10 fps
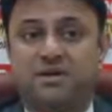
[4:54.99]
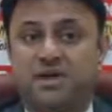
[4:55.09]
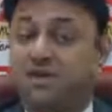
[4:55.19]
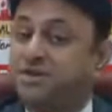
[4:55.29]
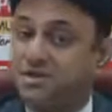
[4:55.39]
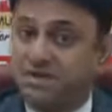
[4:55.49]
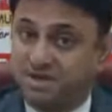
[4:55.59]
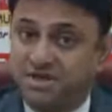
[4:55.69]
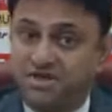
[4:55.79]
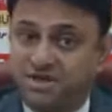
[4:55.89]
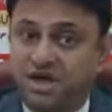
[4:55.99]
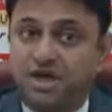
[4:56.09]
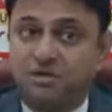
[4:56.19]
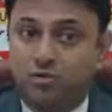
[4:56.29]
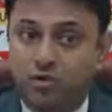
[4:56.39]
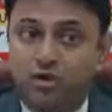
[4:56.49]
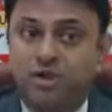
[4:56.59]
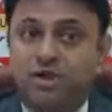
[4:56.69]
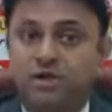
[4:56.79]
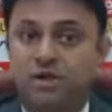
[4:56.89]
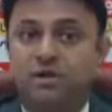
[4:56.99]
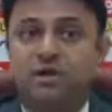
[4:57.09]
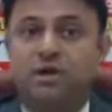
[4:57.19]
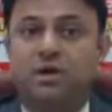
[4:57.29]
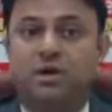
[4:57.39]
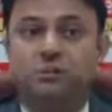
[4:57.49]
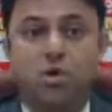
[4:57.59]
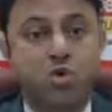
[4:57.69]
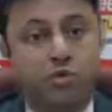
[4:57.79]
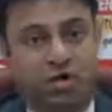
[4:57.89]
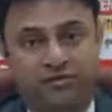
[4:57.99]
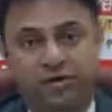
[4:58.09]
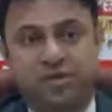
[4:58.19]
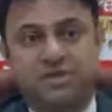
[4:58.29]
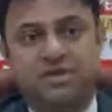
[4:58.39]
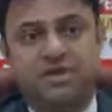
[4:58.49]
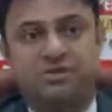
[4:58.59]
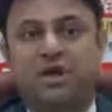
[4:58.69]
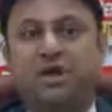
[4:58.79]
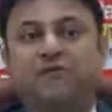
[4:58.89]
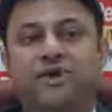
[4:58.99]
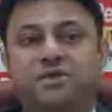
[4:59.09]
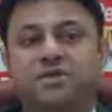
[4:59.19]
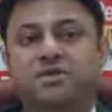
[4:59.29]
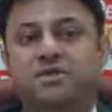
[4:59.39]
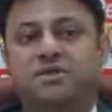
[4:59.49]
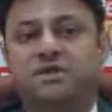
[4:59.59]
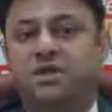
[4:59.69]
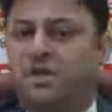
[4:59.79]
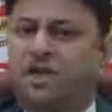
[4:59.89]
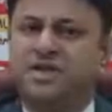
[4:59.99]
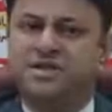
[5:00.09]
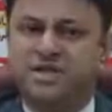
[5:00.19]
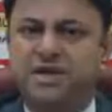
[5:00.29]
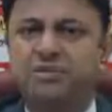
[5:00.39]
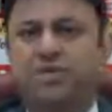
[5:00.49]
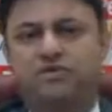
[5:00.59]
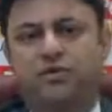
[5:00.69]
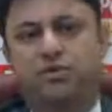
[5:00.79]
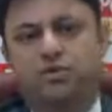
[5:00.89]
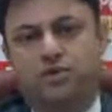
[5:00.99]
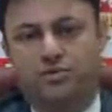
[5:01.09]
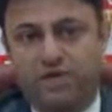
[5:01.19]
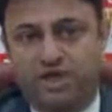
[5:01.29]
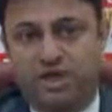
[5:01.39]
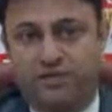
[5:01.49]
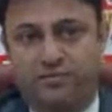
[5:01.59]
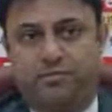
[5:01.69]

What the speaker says: as it results in higher quality, more confidence among investors, and stabler flows over time.